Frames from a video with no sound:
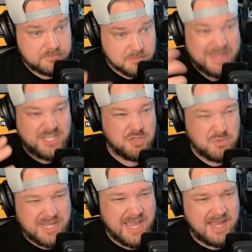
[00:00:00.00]
to make you
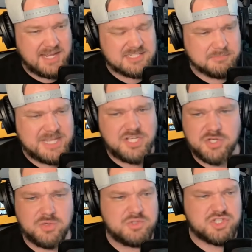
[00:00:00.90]
gay, to make
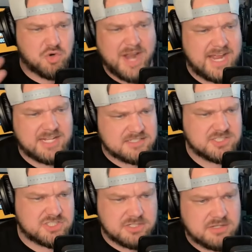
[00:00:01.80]
you
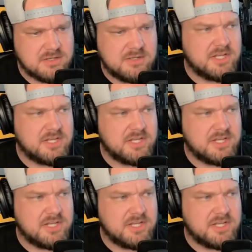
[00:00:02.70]
trans, to,